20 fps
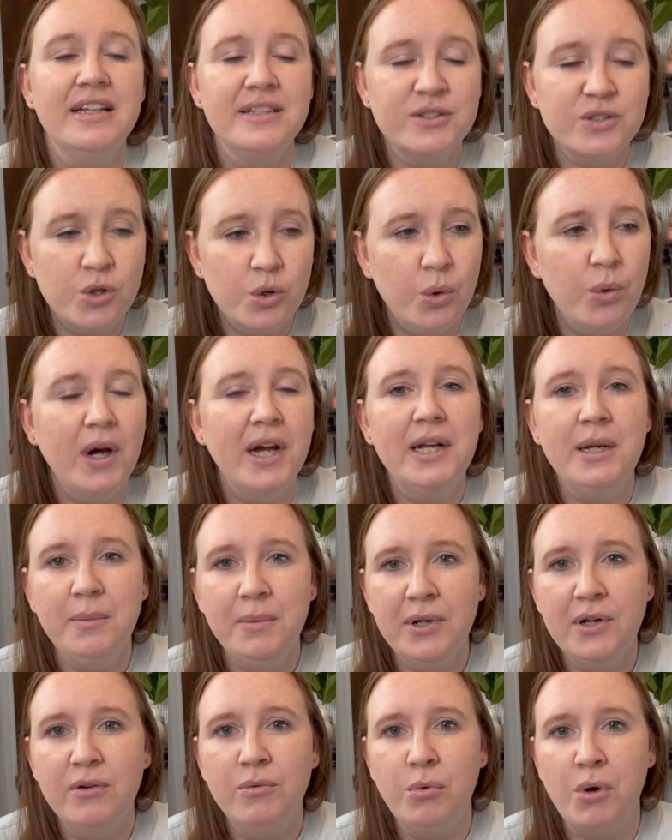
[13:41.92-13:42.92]
quite a
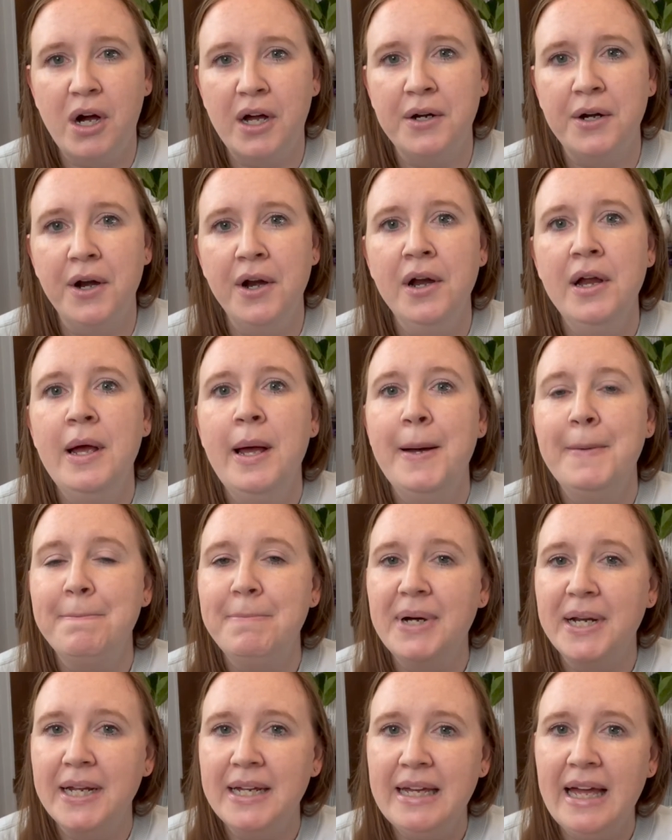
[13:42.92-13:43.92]
bit of water,
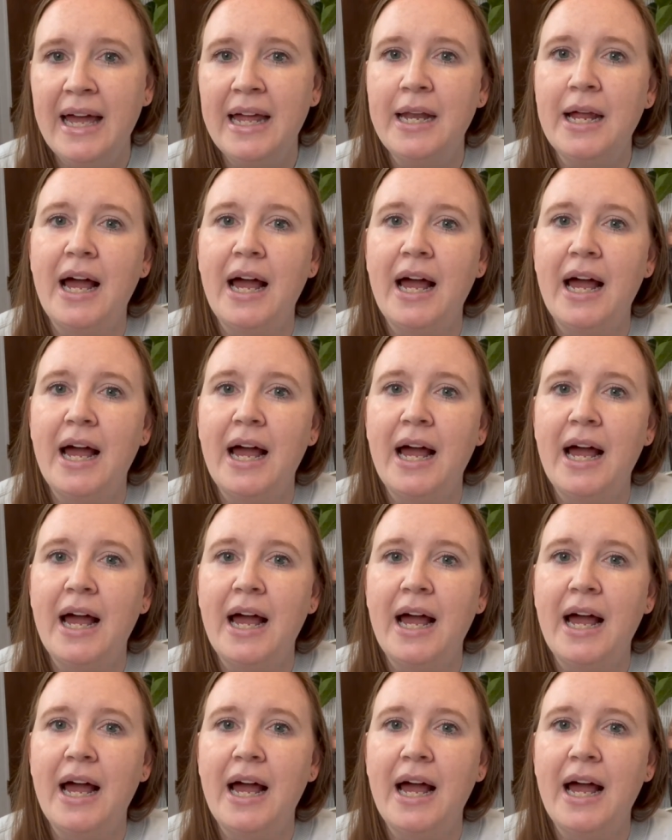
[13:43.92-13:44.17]
but again,